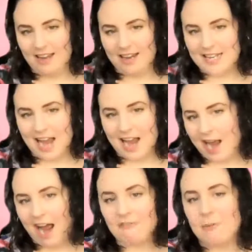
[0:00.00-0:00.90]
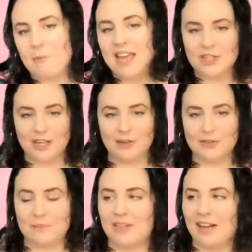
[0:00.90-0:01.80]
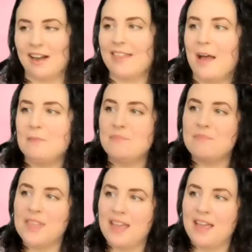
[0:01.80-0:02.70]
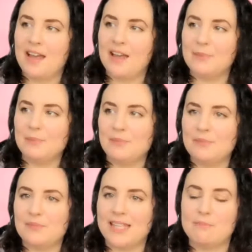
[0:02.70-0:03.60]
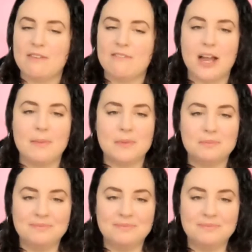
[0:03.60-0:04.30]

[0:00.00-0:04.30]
like affirmation or something like that. Um, that's my vibe.